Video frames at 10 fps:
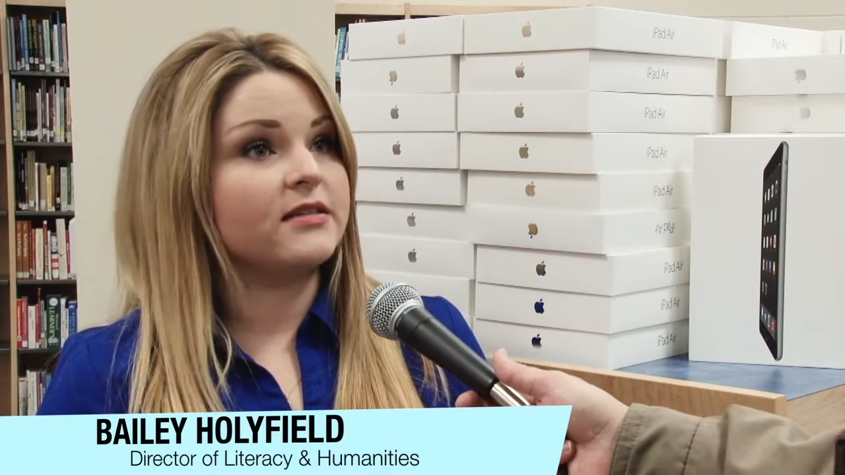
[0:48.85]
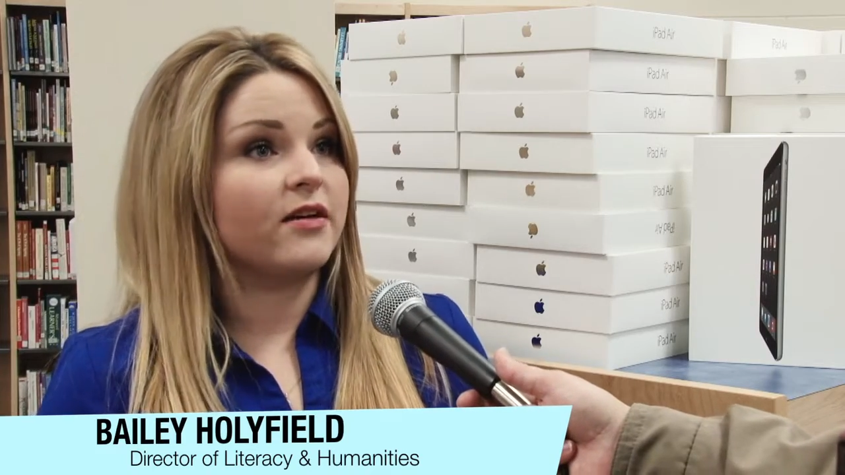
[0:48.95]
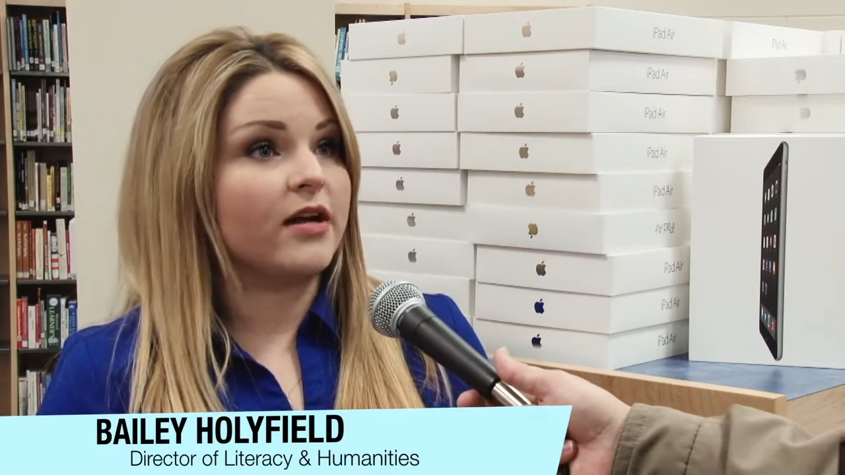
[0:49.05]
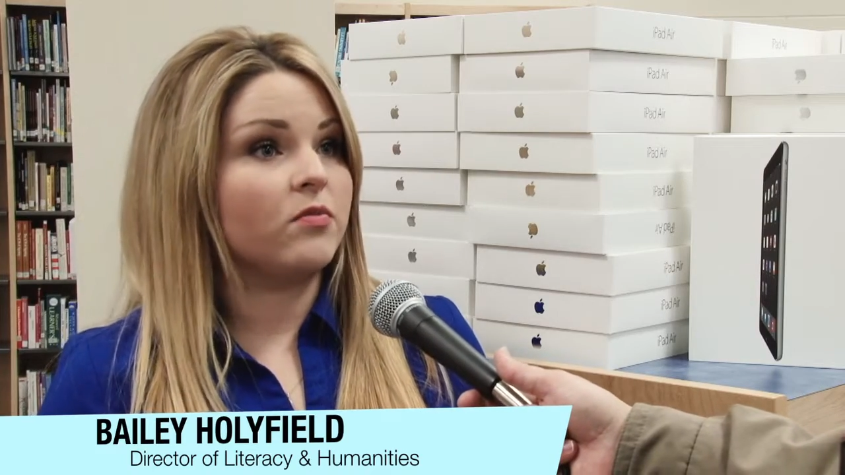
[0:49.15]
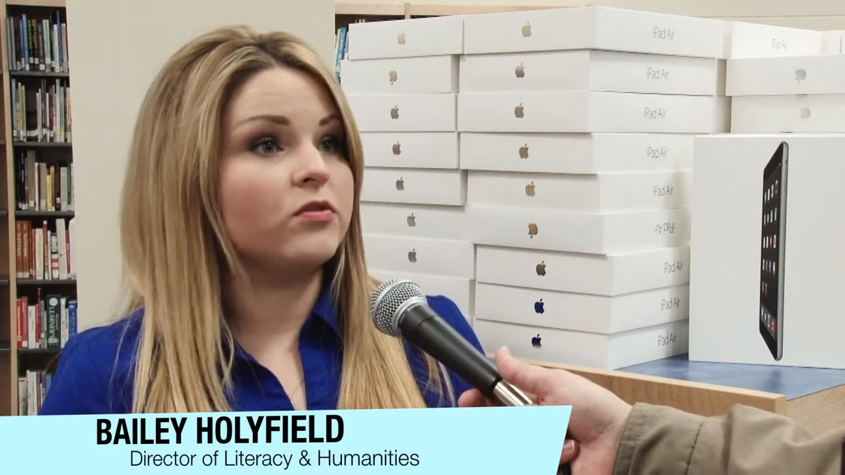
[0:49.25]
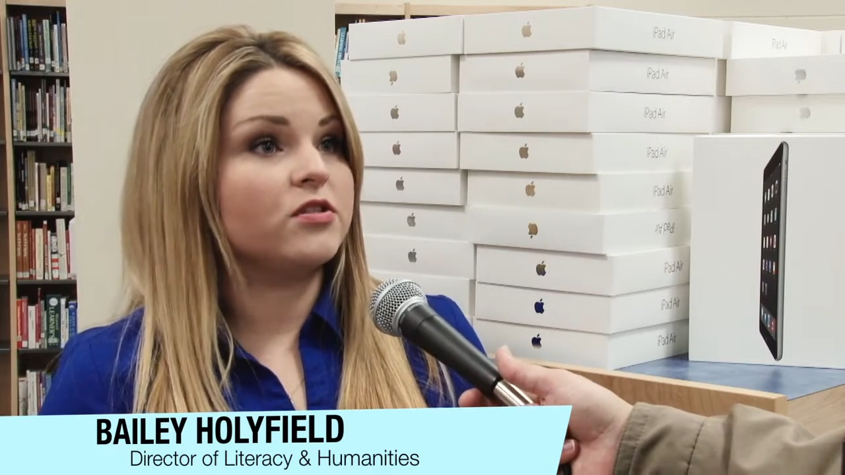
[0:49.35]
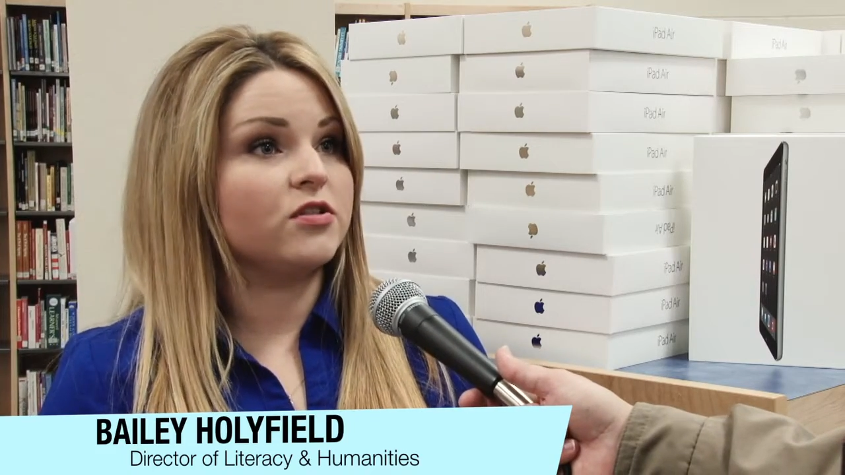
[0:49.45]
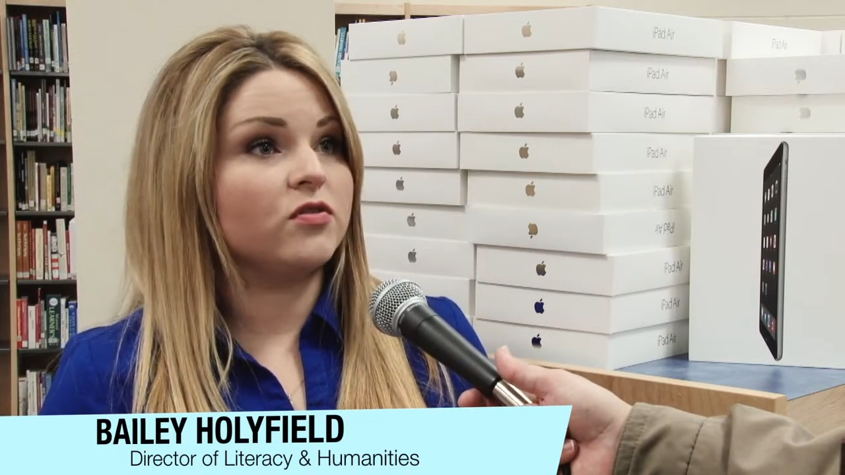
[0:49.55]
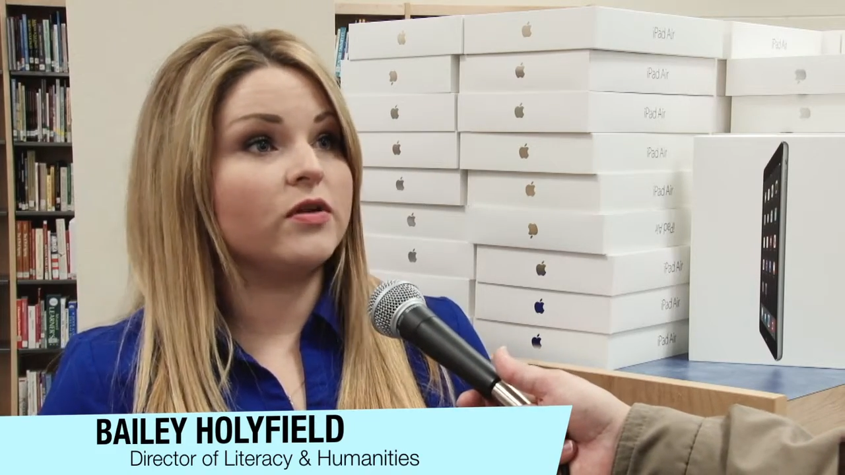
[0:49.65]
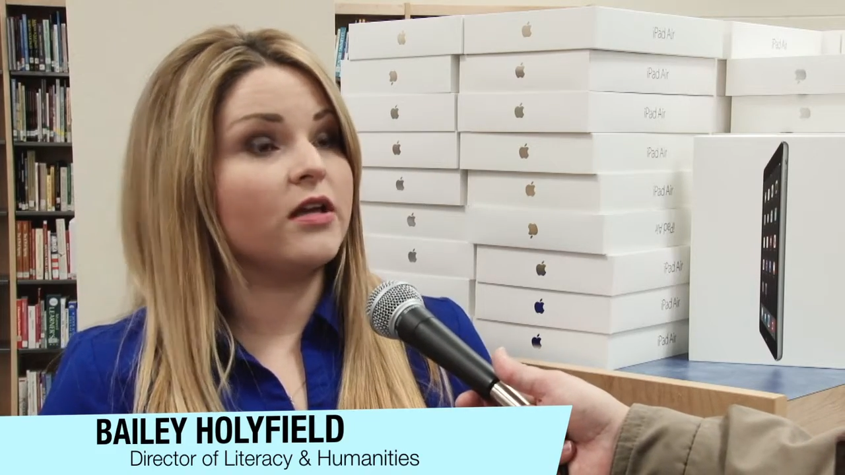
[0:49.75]
They're able
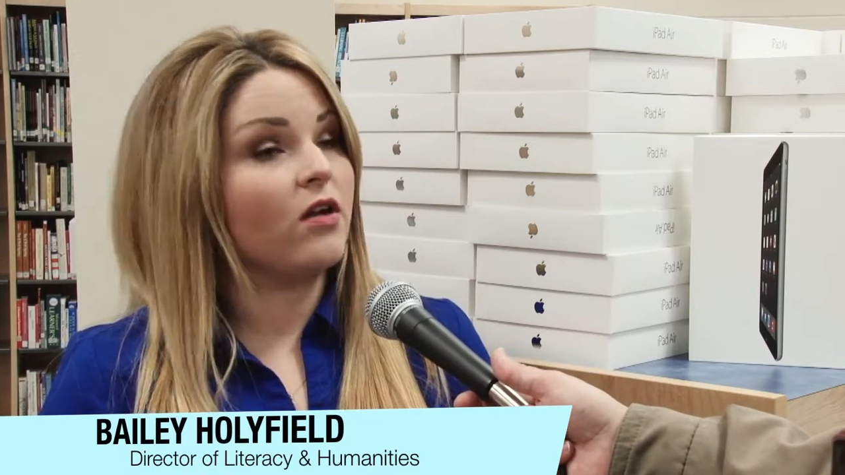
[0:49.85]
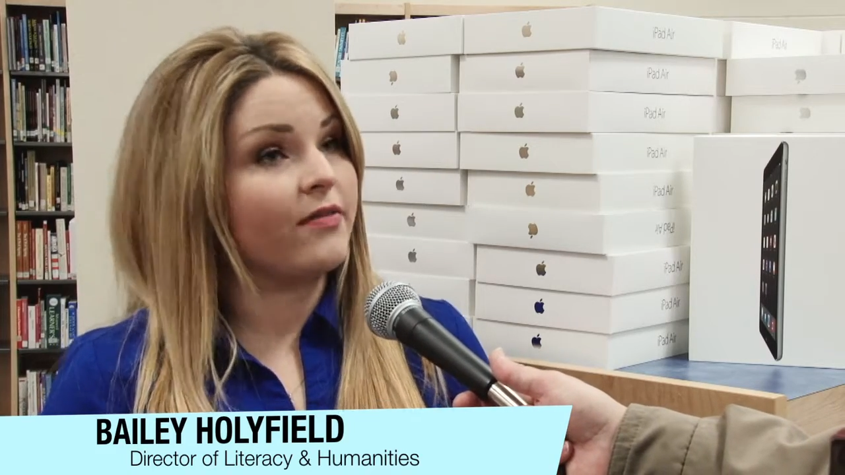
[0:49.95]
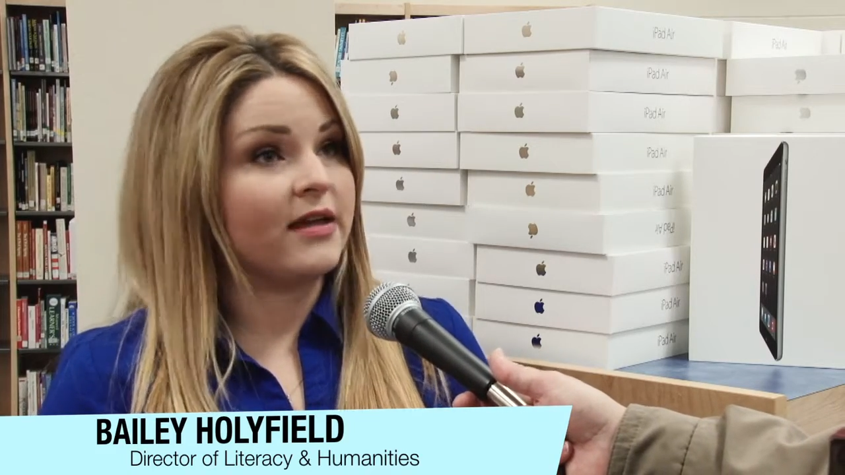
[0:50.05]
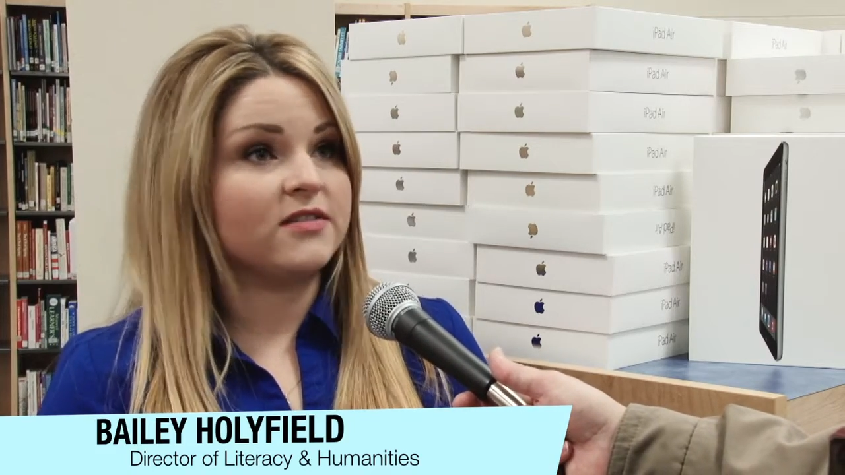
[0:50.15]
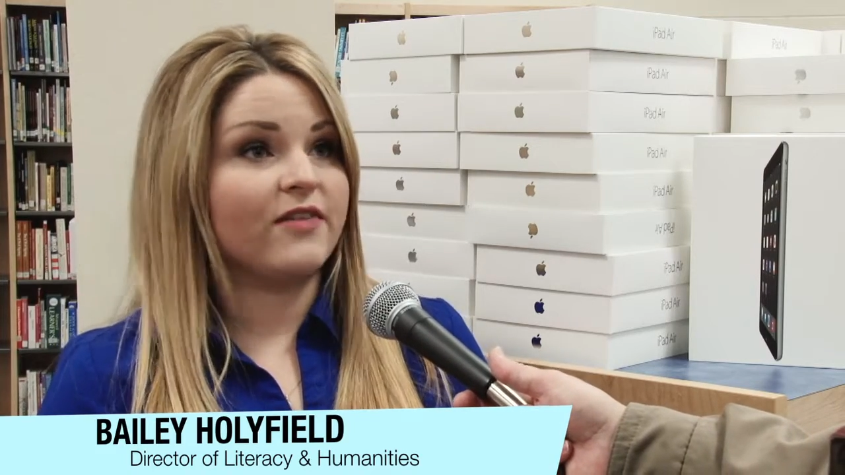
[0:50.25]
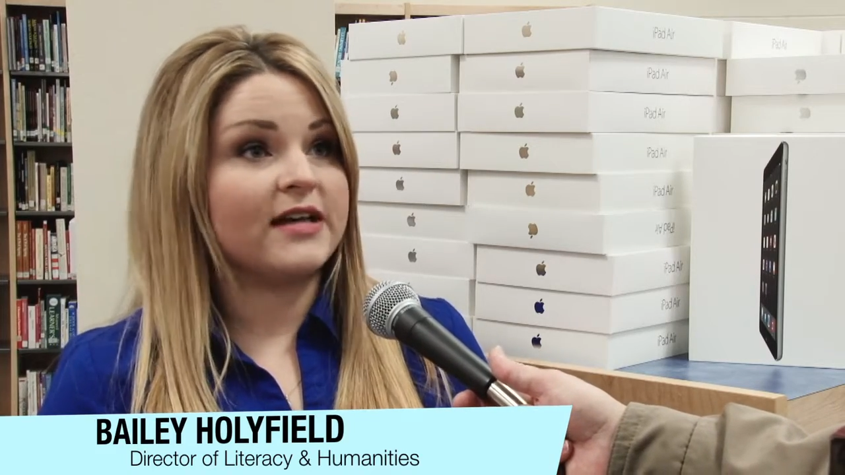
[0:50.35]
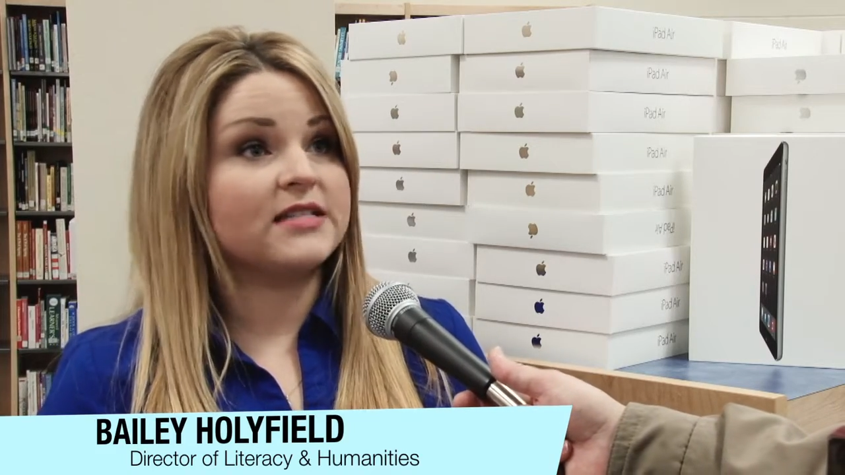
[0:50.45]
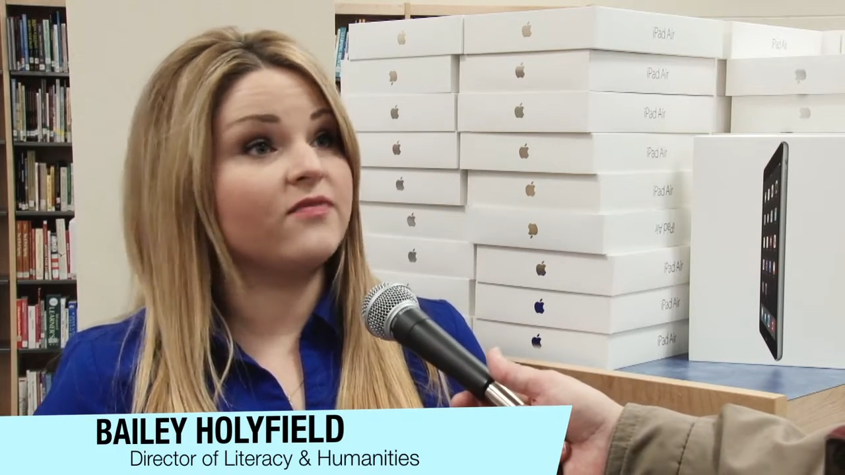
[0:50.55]
to get on that device.